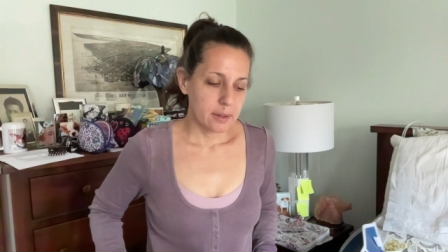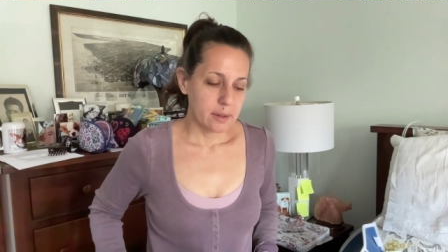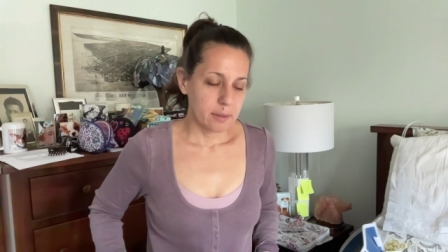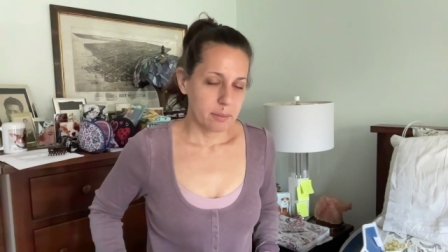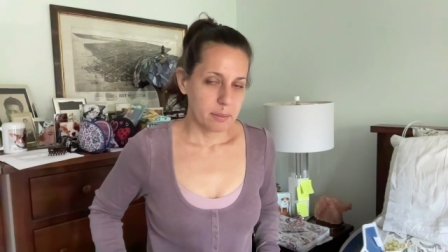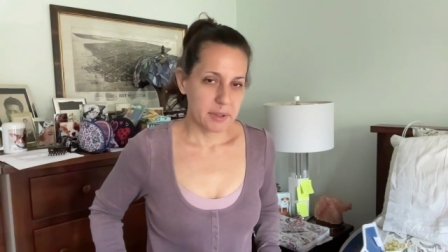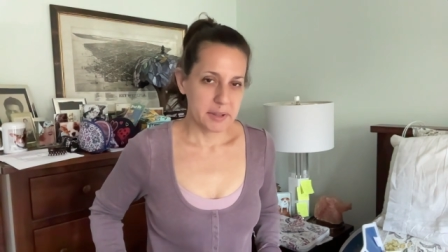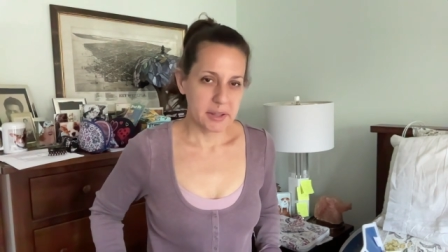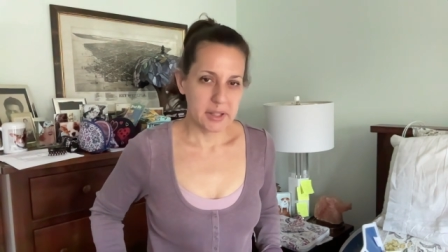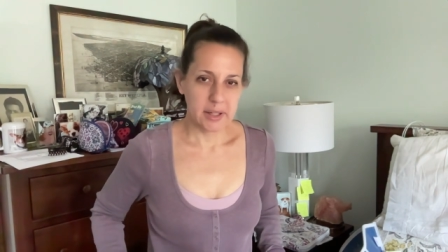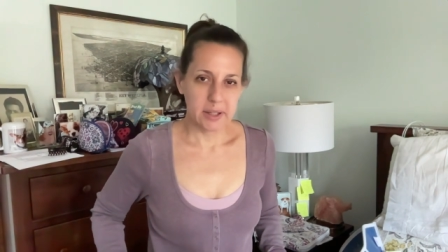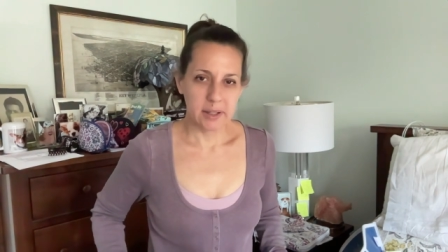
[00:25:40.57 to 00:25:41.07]

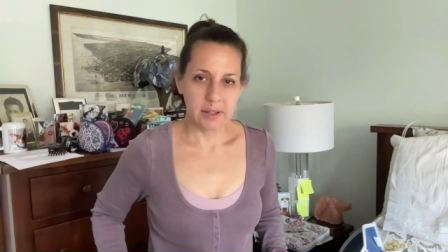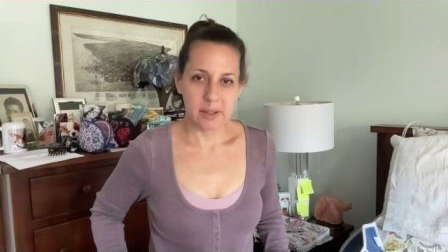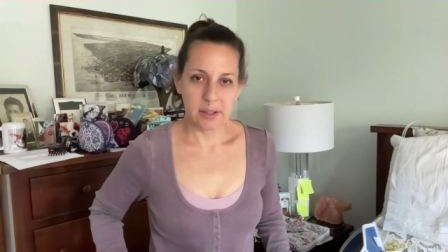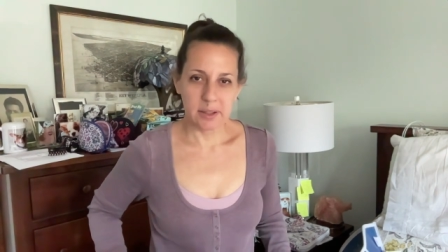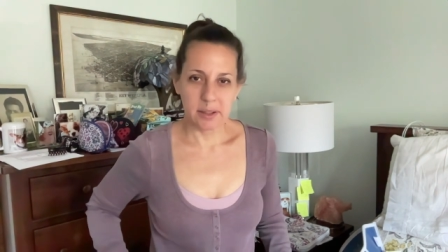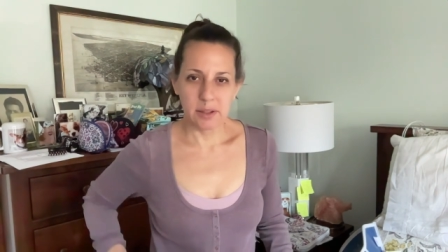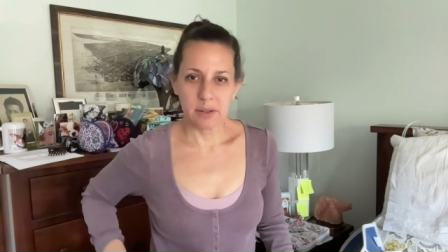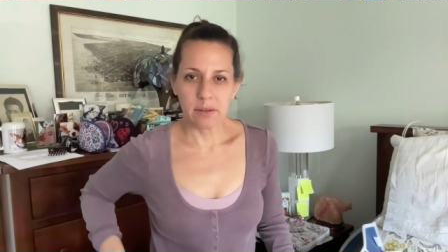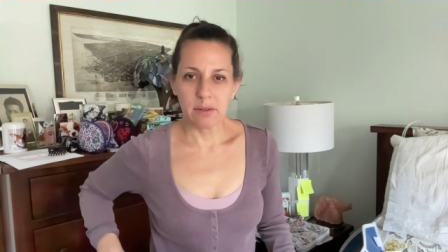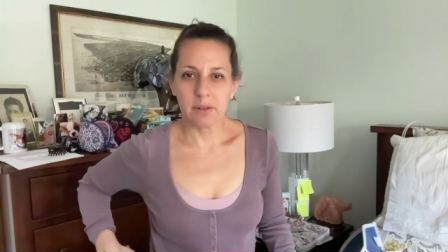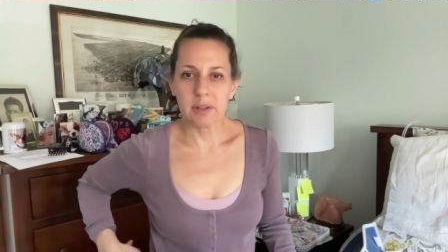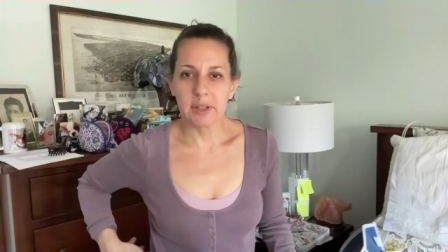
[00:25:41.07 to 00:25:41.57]
but the, the
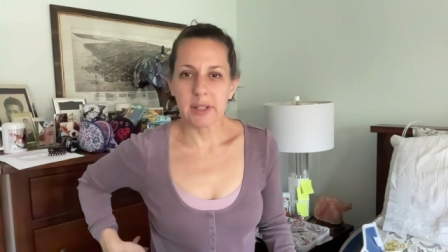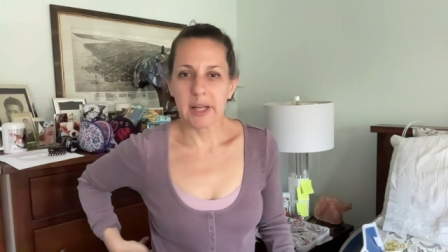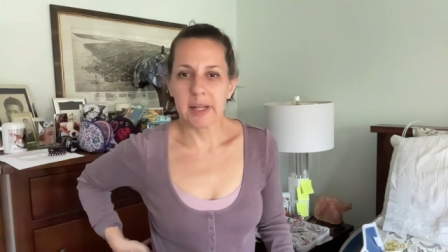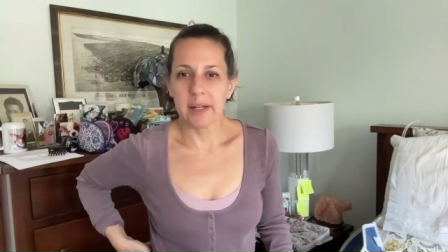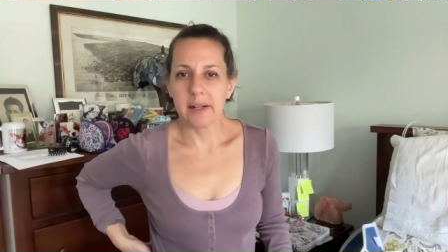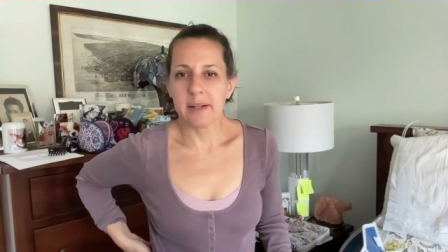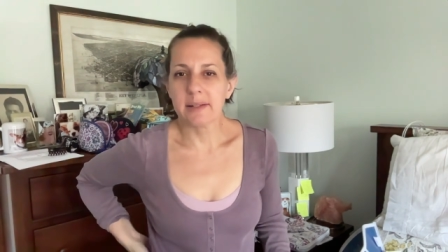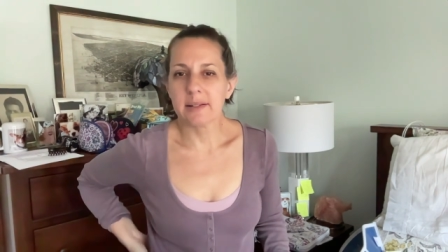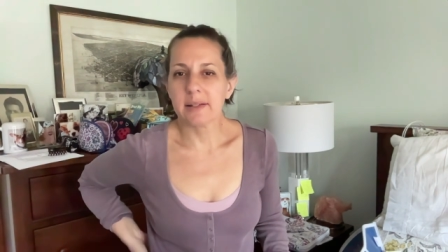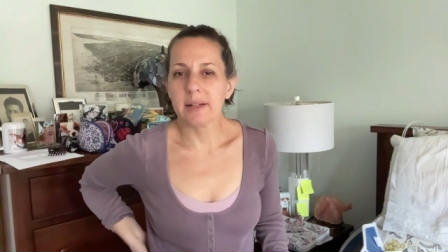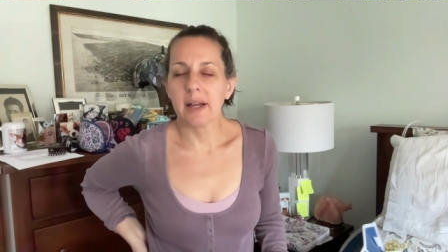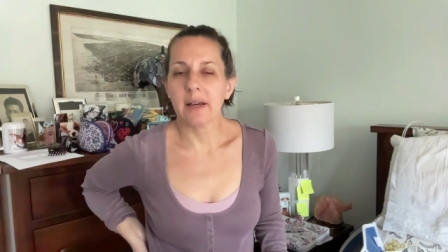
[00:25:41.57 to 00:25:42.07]
new
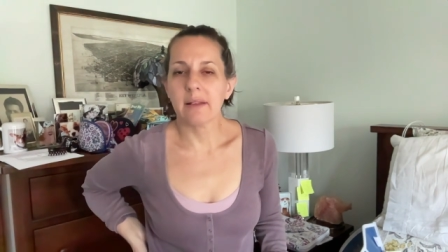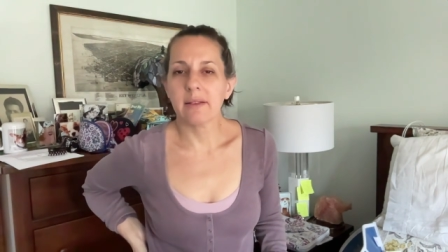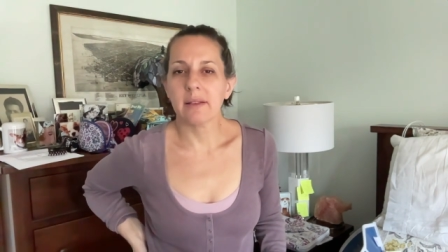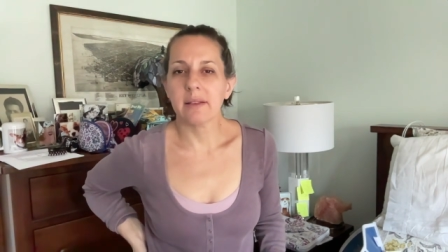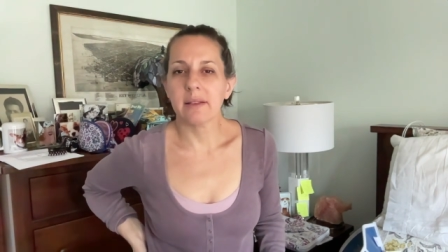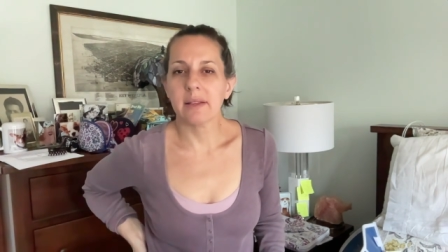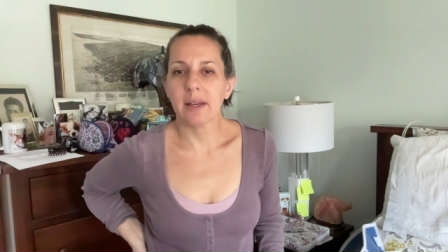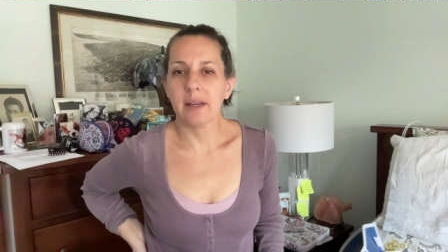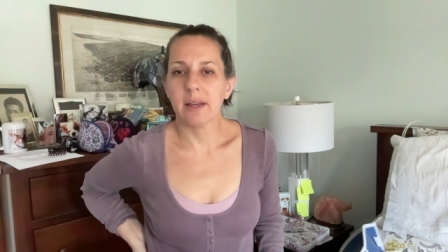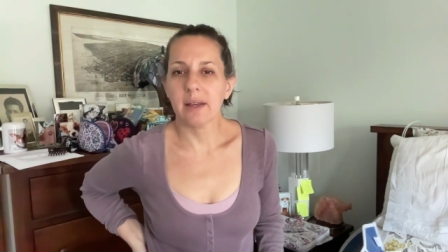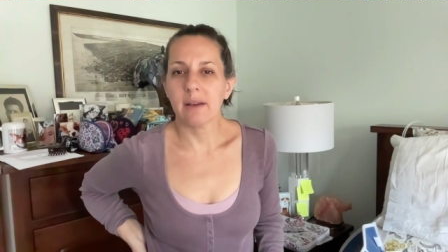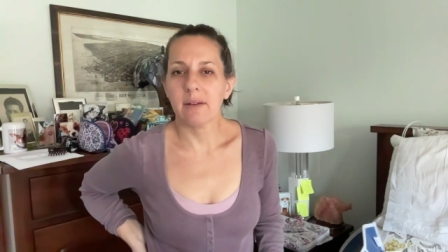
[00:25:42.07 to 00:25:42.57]
glennas, now that
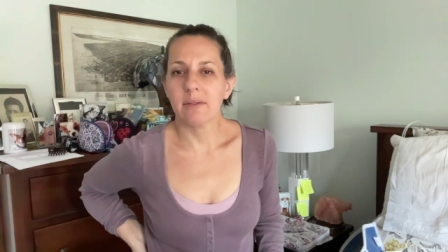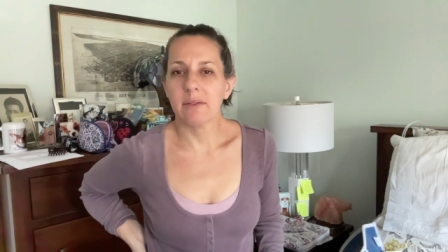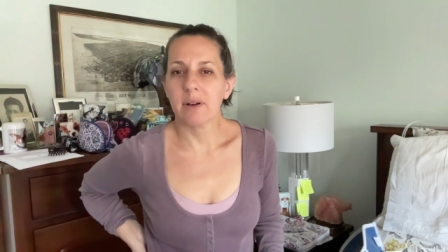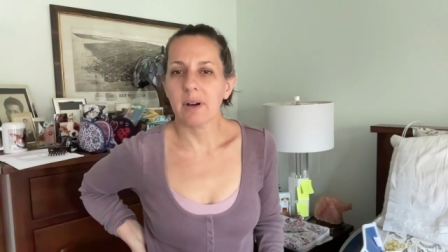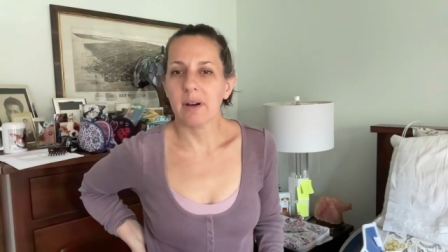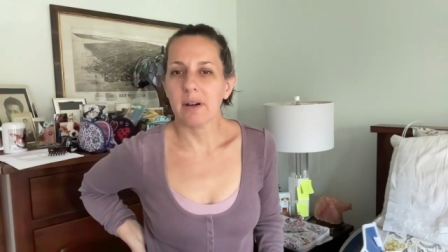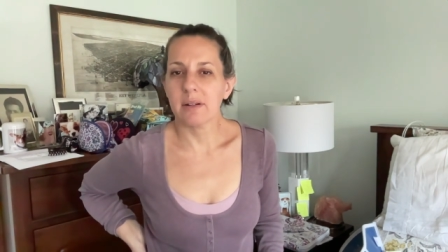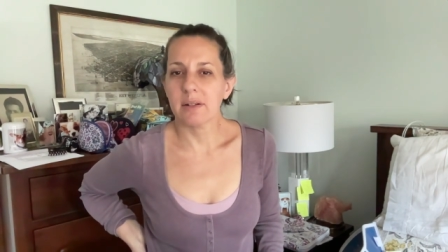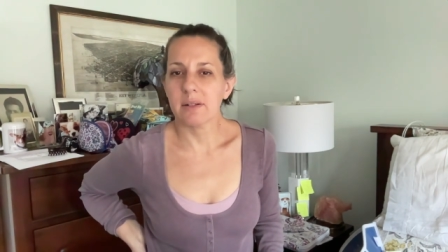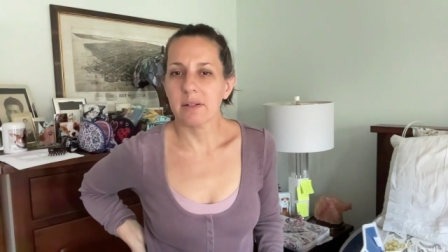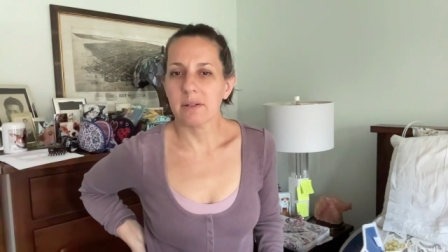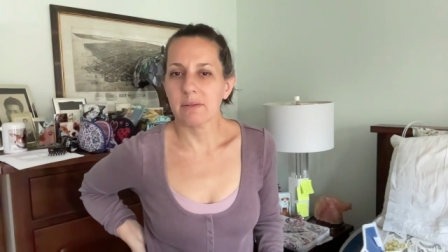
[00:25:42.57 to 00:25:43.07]
they've
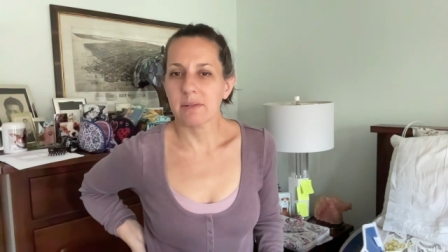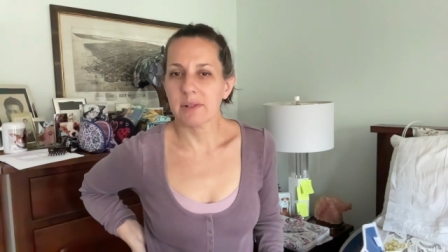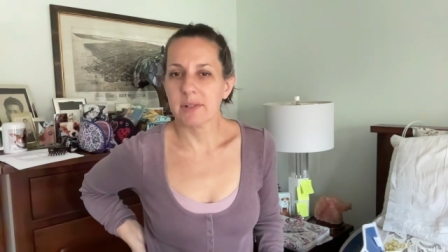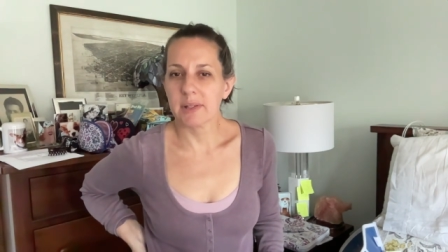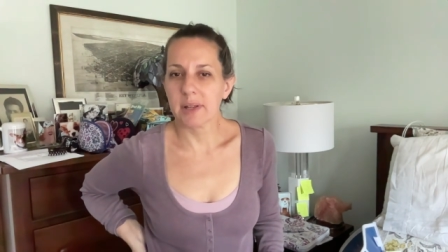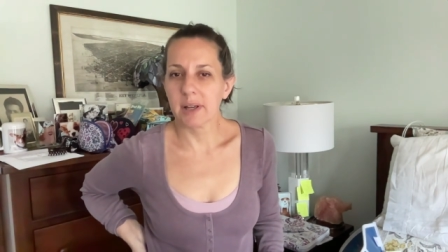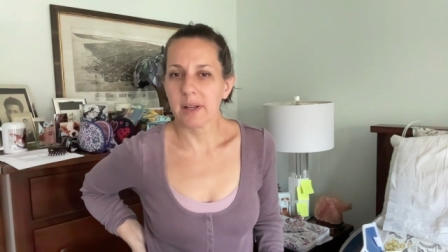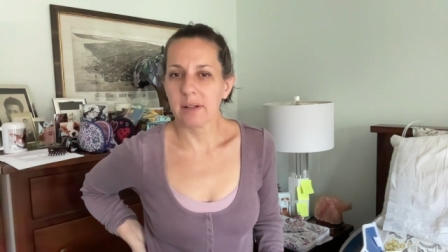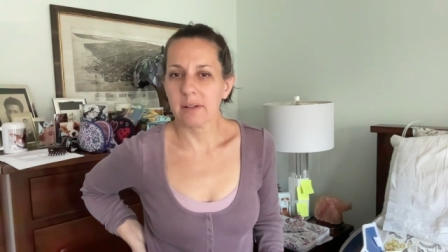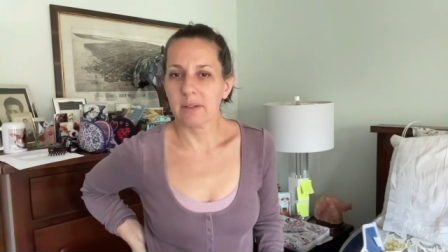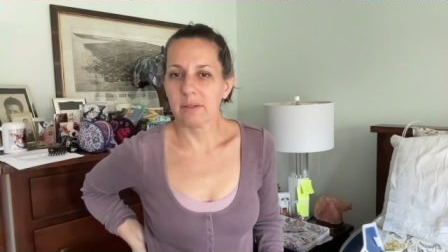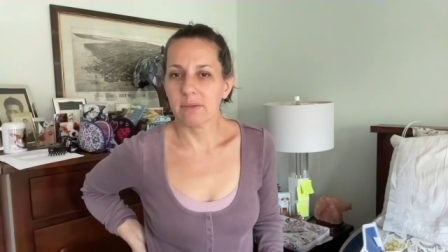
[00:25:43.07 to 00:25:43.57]
gone to
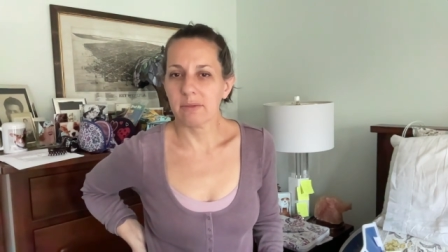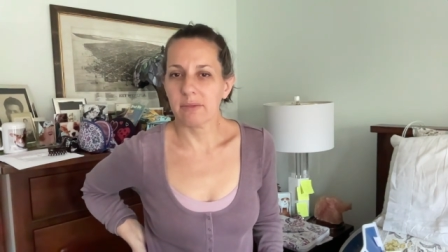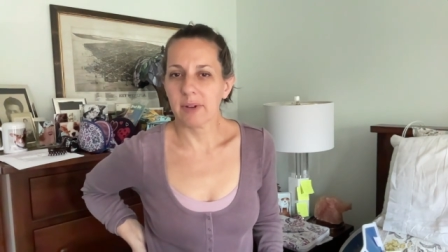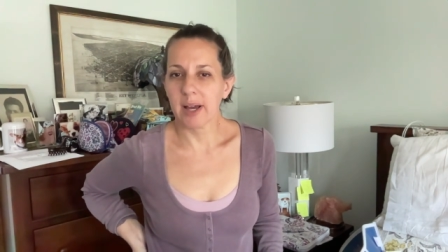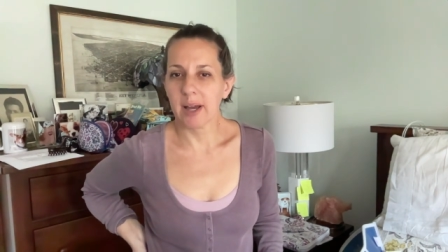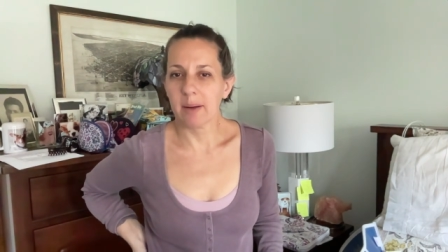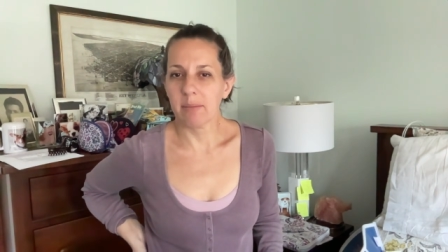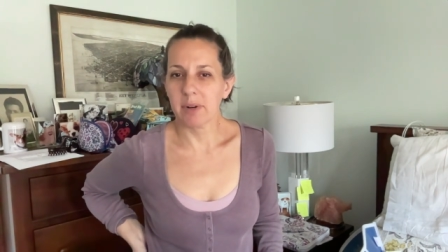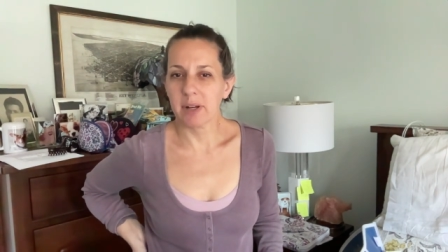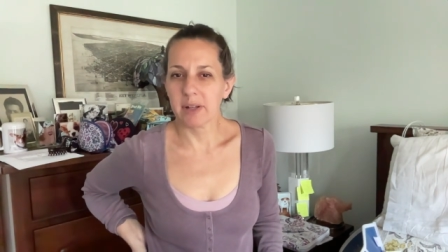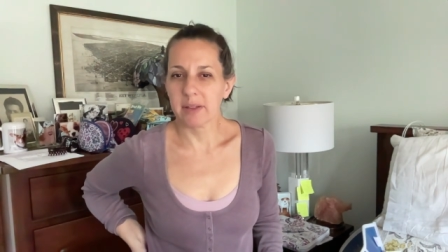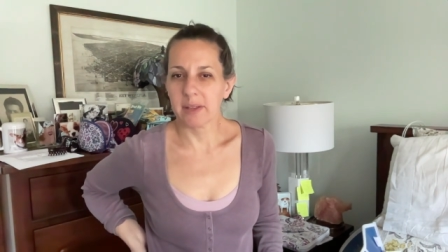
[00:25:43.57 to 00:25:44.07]
recycled
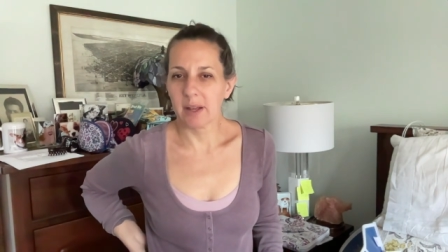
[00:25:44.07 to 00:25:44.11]
fabric,